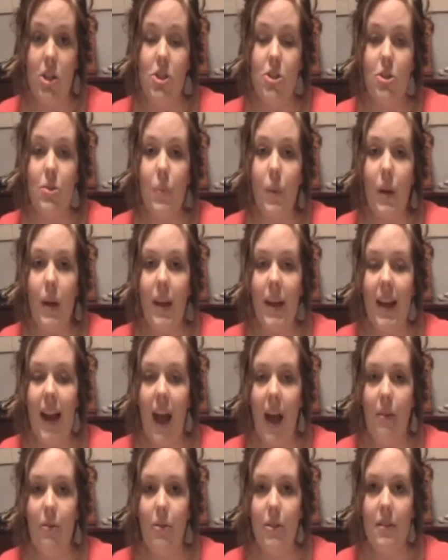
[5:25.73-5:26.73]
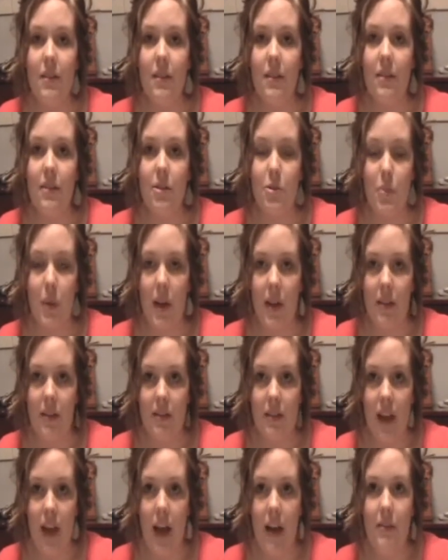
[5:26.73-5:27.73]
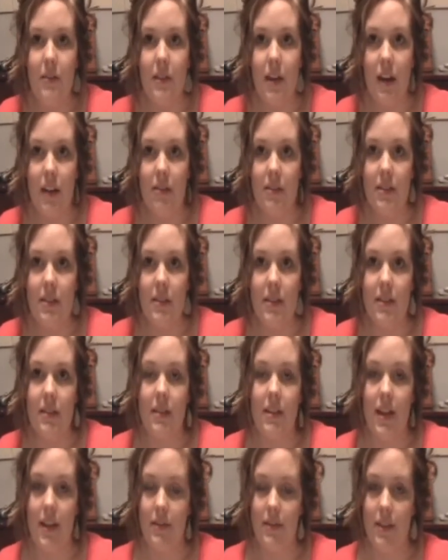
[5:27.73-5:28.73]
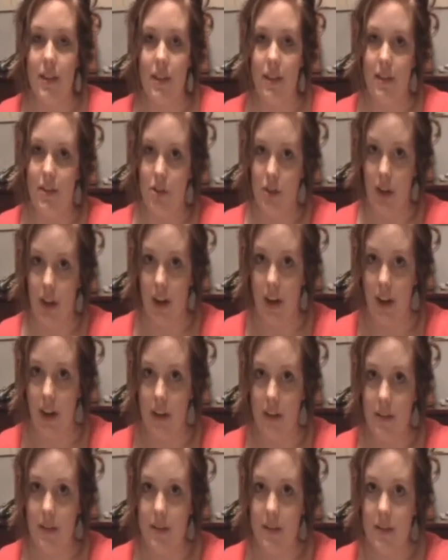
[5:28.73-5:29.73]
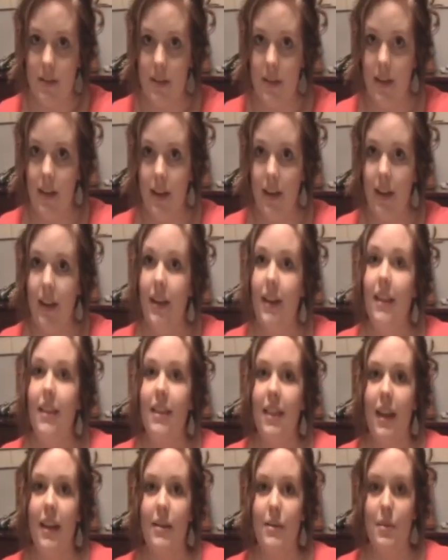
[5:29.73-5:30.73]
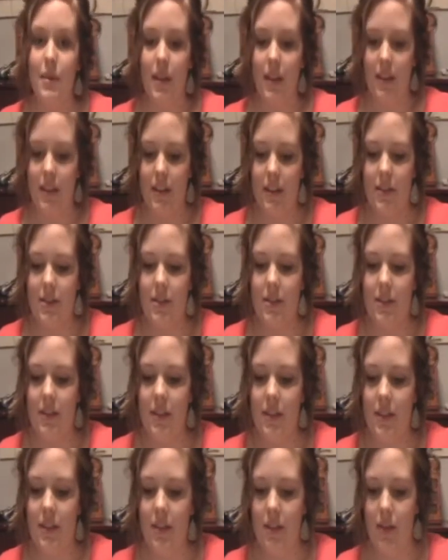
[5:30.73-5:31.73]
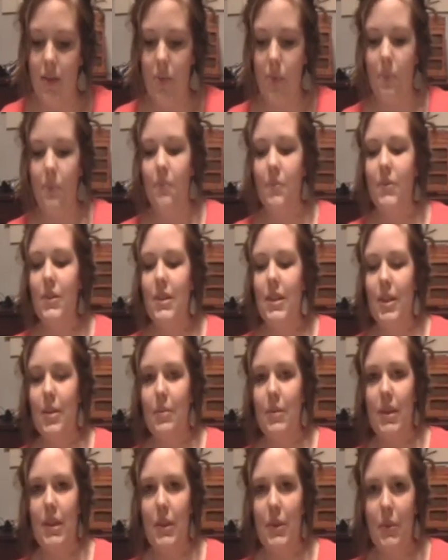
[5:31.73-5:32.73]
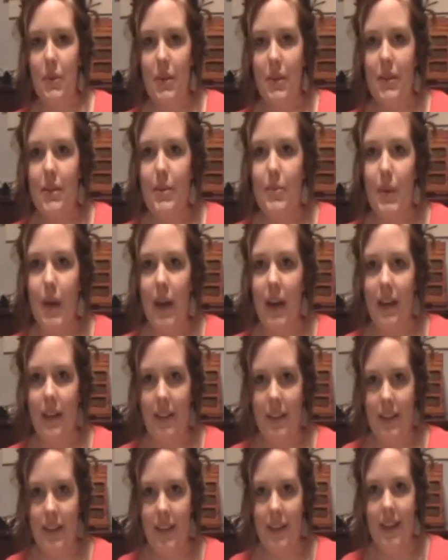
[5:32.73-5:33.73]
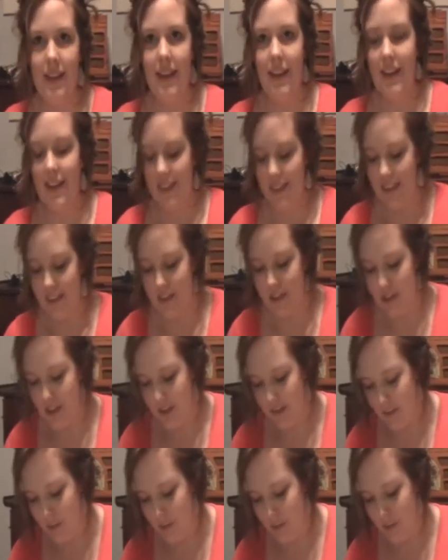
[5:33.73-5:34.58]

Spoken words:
can just put it in every single spell slot for every single level that she has. That's what I think she's going to do. It's going to be the only spell that she